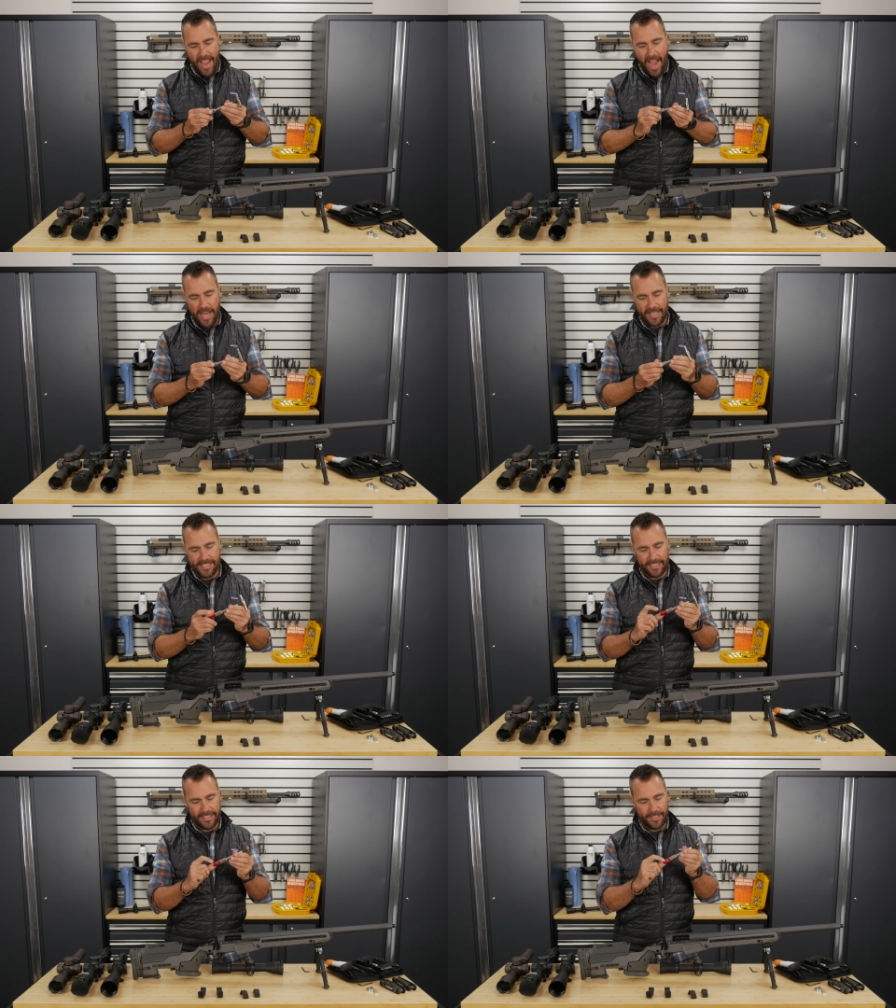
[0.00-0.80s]
And it's
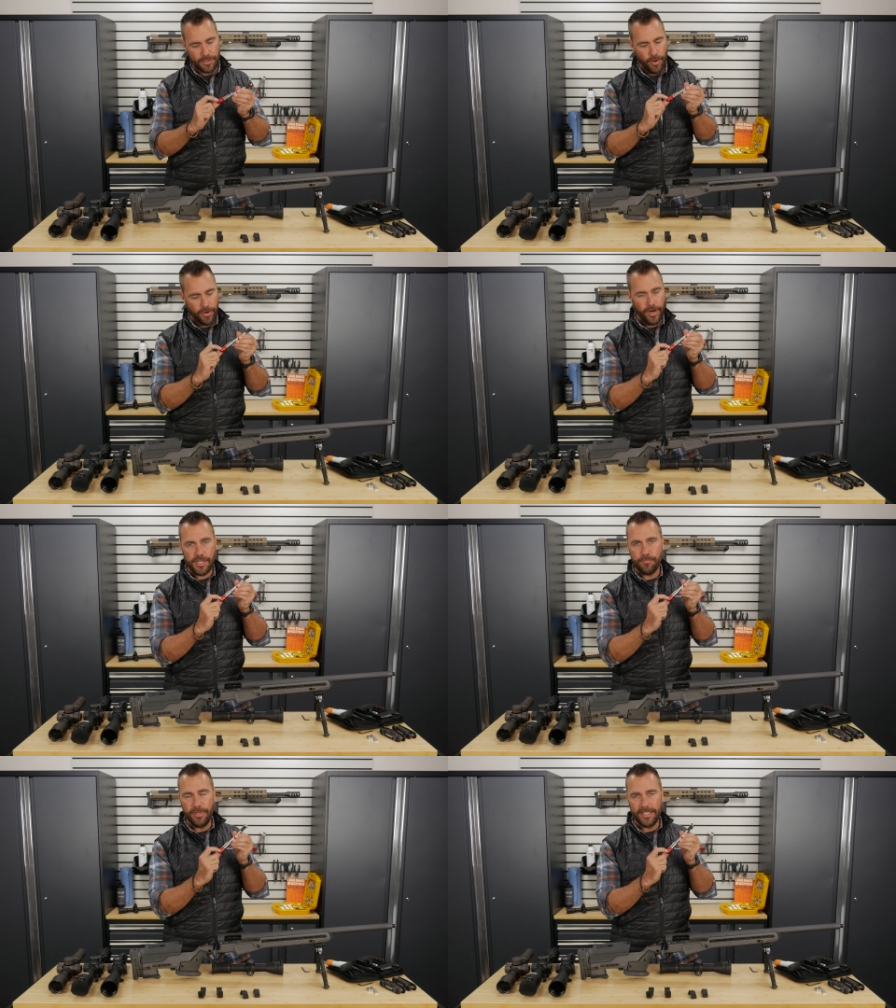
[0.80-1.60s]
a little torque
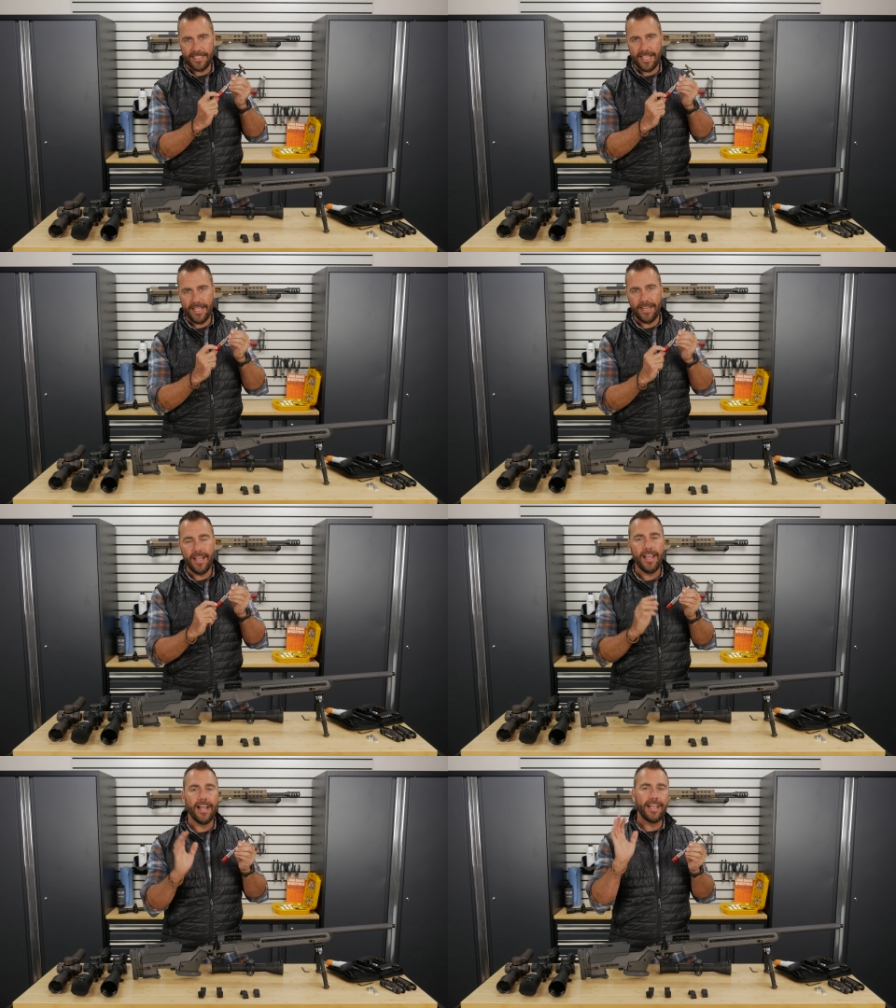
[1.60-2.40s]
wrench built in.
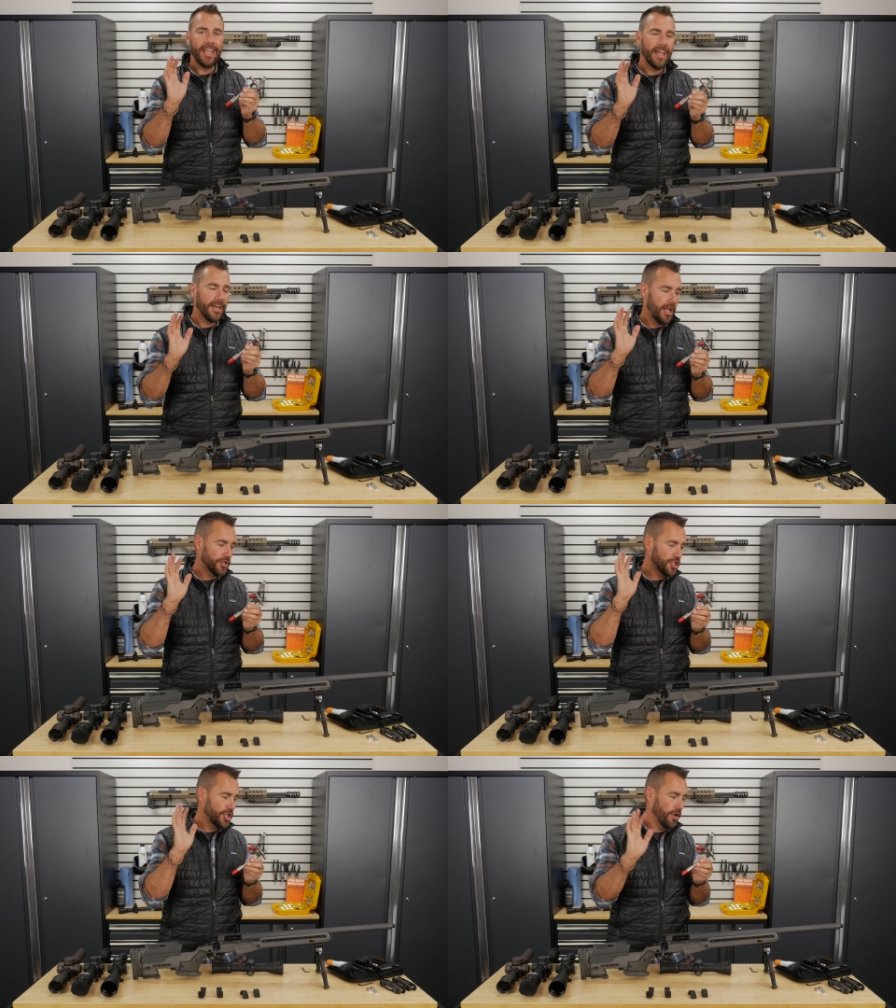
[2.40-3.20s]
Again, I'll
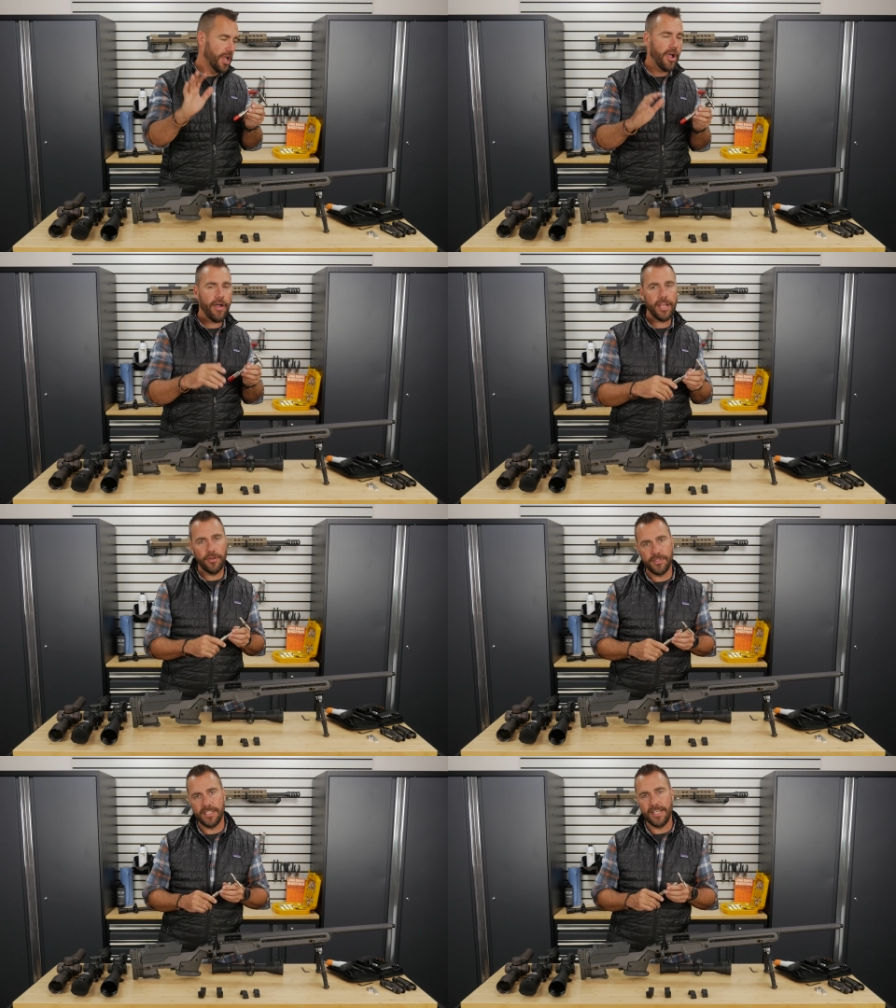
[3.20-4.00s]
show you how I
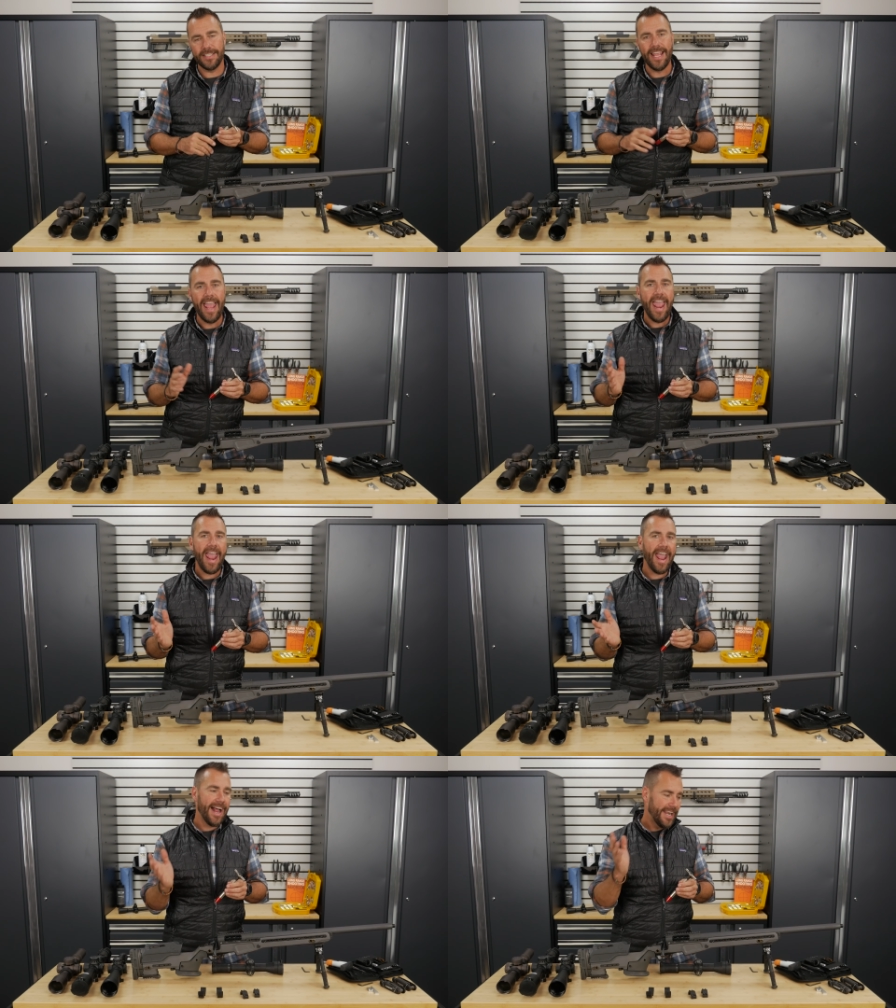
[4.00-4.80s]
use these
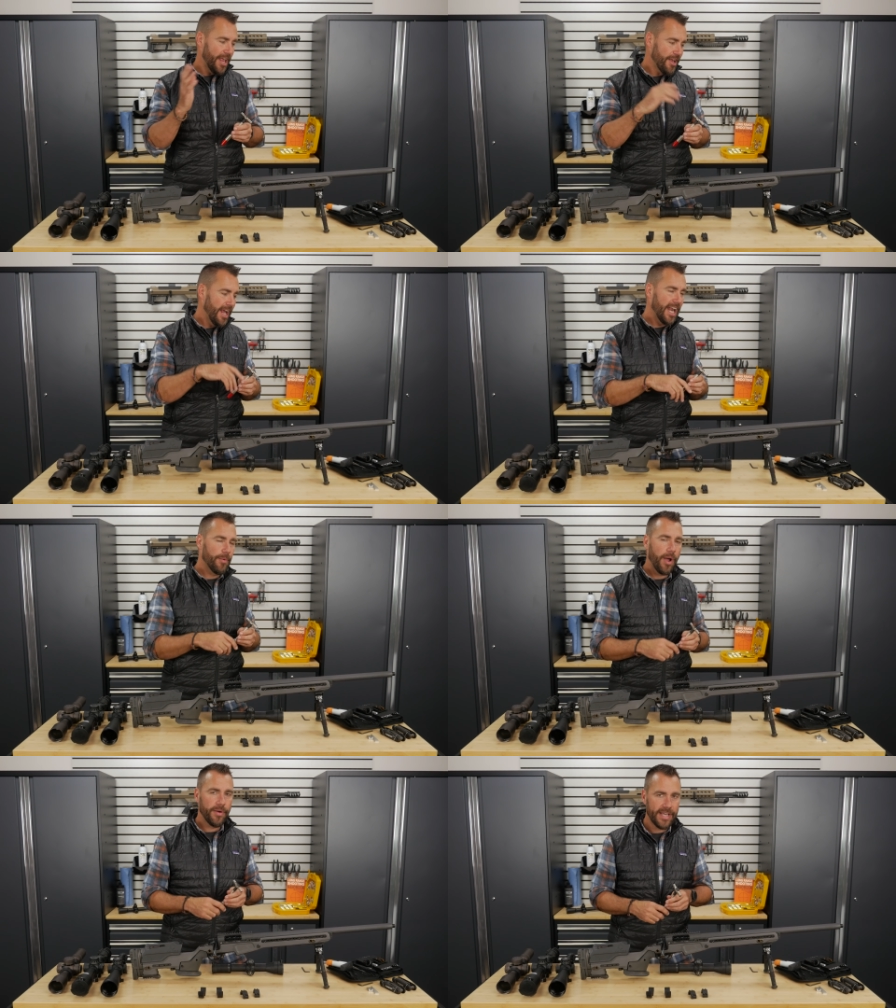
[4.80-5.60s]
and how you can get
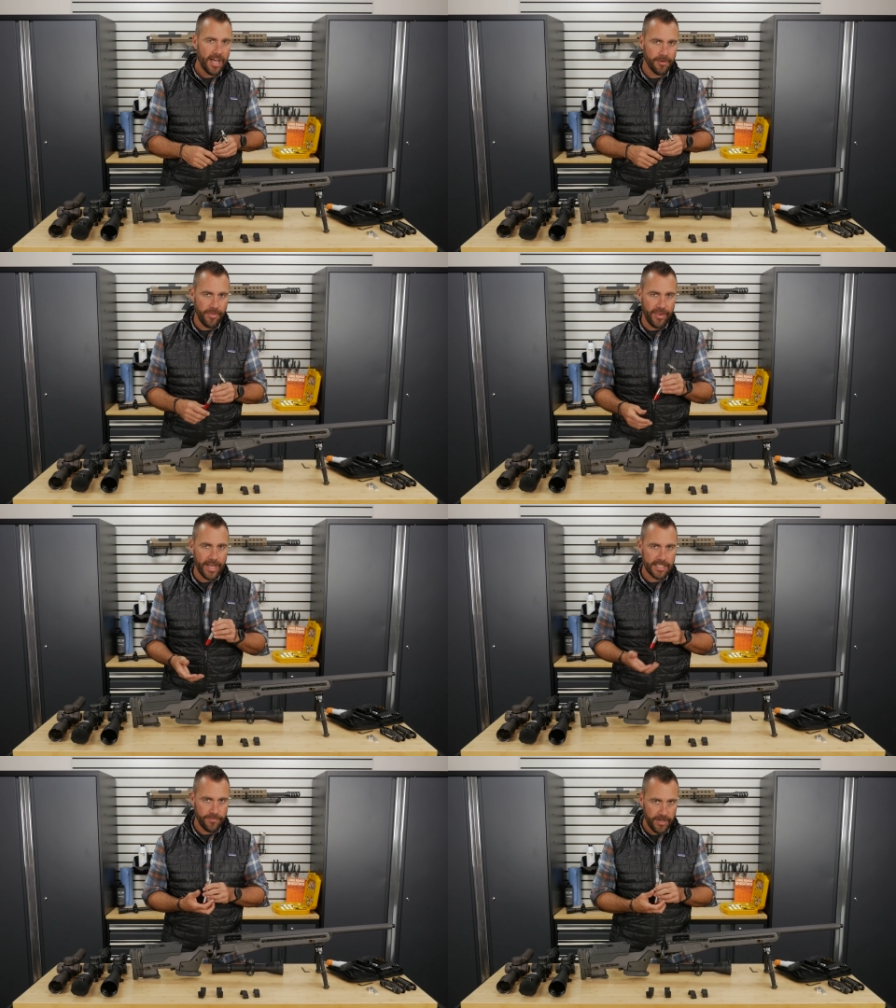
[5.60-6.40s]
away without them in the
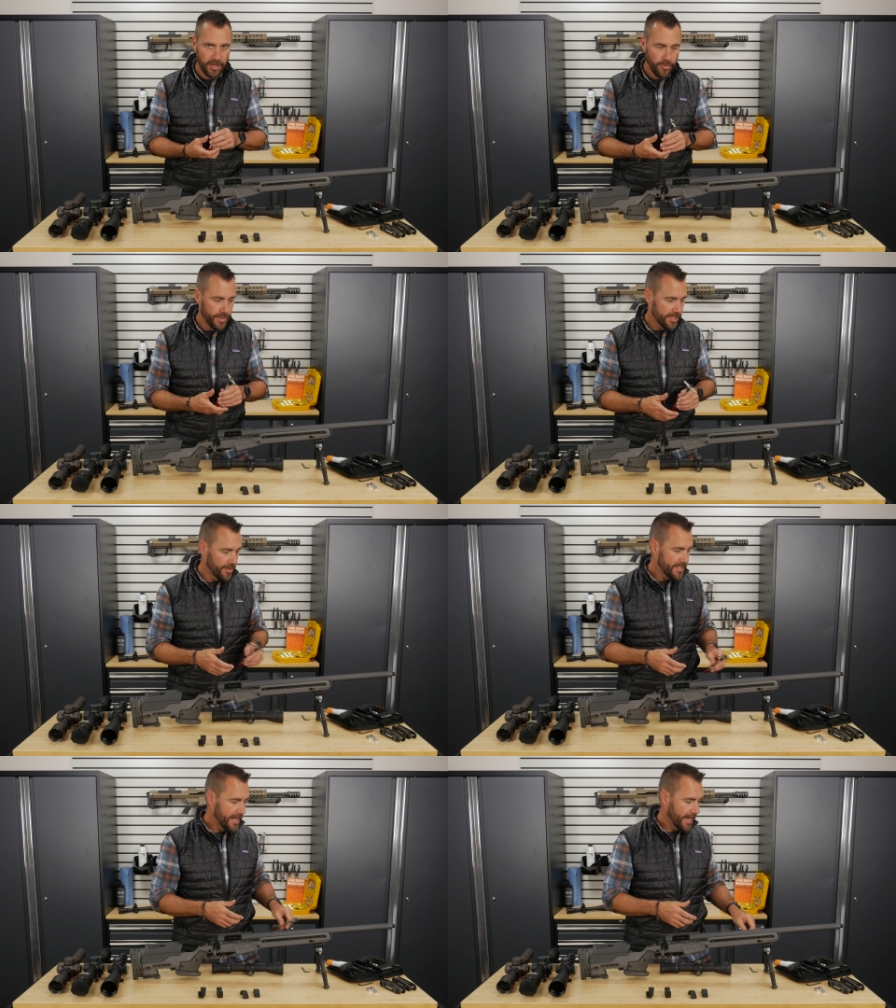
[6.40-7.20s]
next video when we
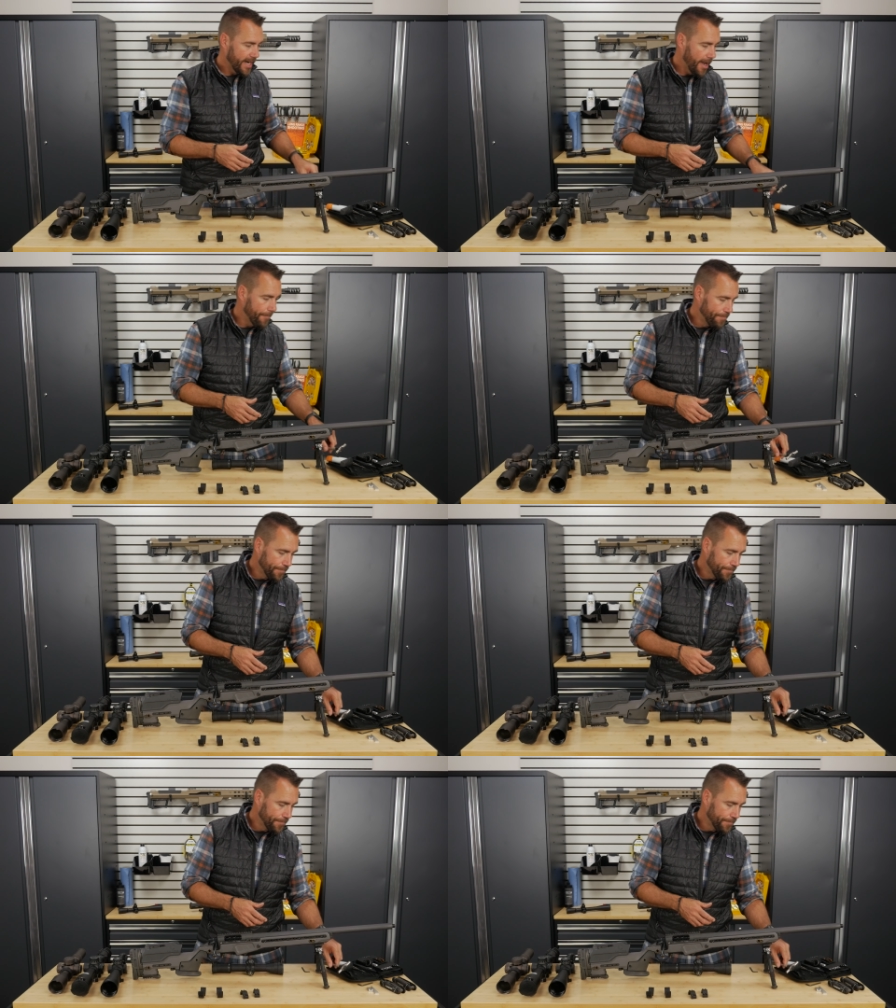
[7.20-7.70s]
start setting it up.